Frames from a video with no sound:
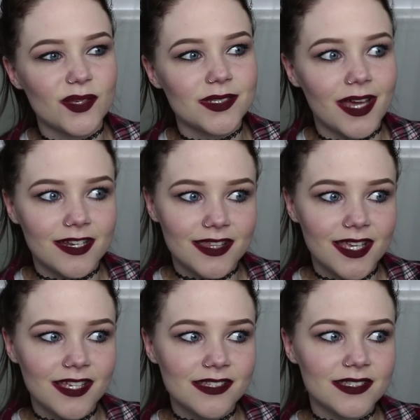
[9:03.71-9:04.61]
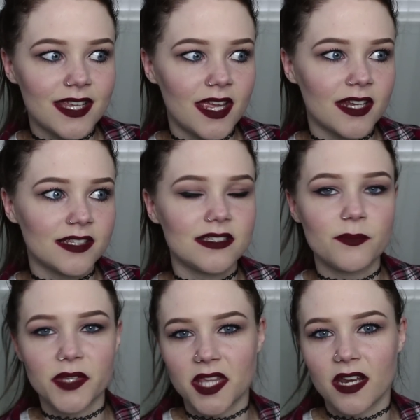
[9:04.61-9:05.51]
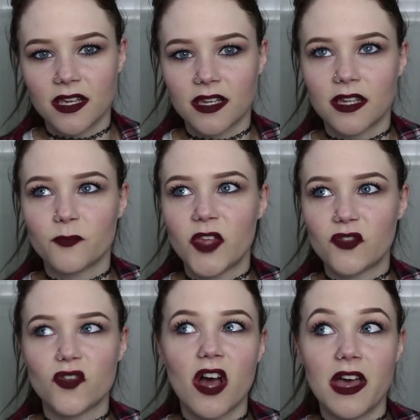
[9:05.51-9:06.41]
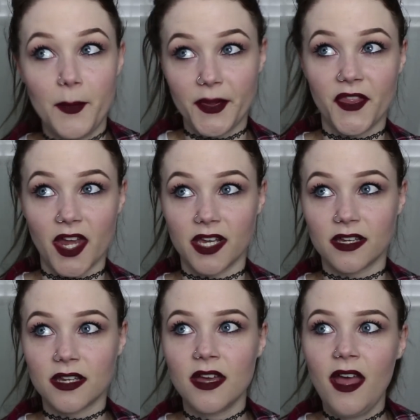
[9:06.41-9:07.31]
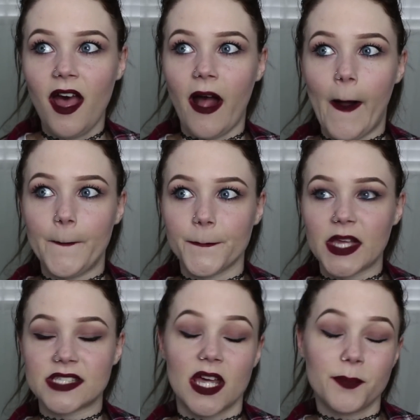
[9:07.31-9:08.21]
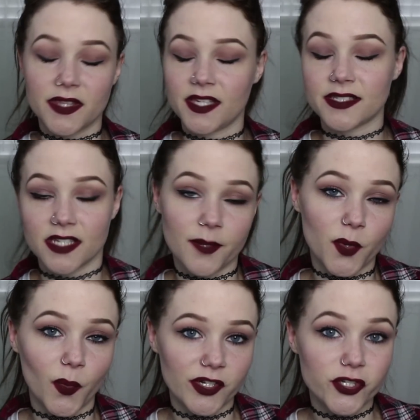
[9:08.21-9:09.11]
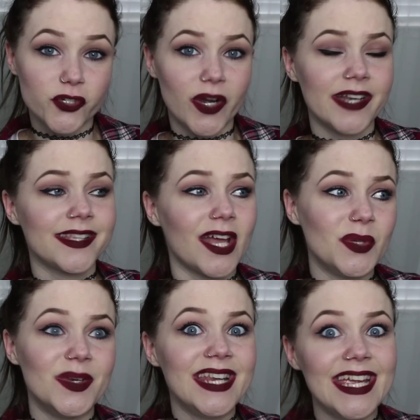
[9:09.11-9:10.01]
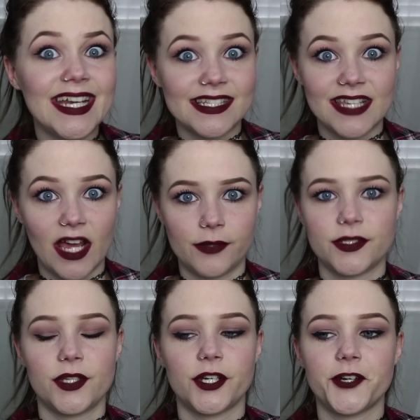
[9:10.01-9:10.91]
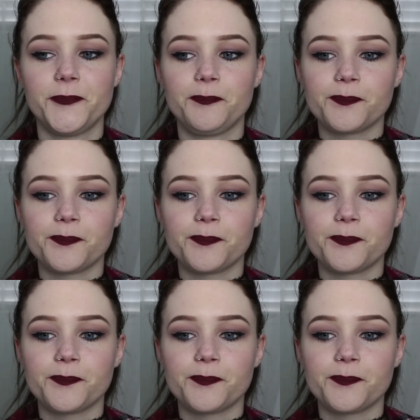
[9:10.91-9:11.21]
those kind of things and is sympathetic, if not empathetic, because empathy is the #1 trait that you need as a counselor.